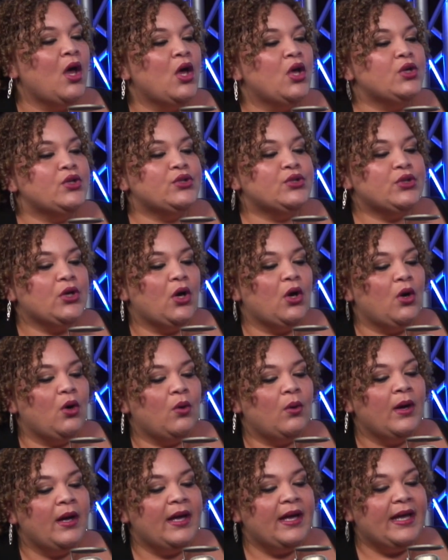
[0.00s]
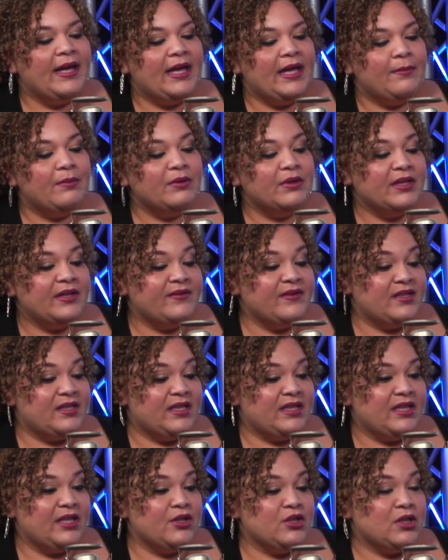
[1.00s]
So he believes
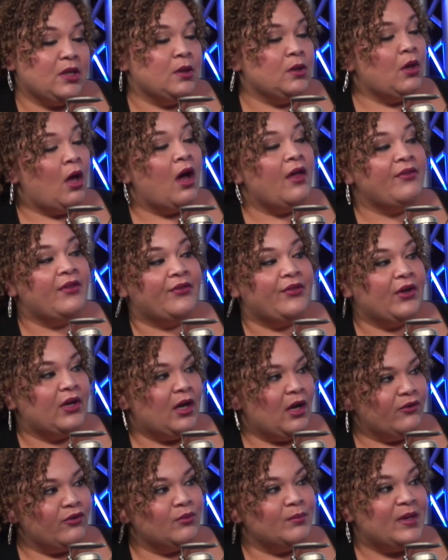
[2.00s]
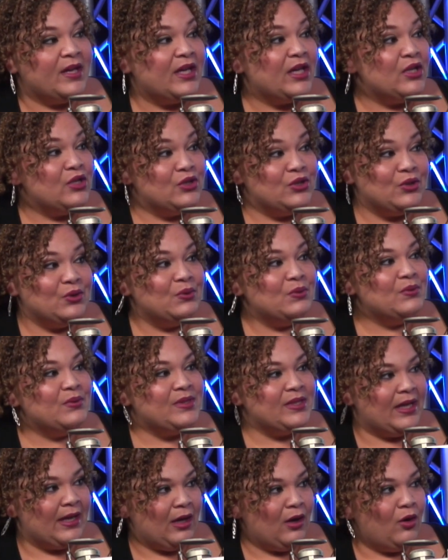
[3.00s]
that there's a lot that the government can do
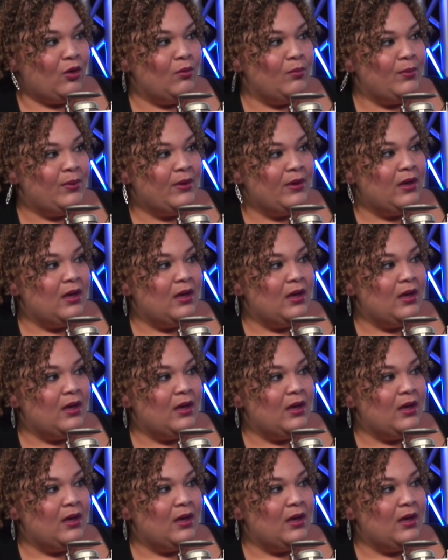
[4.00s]
to help.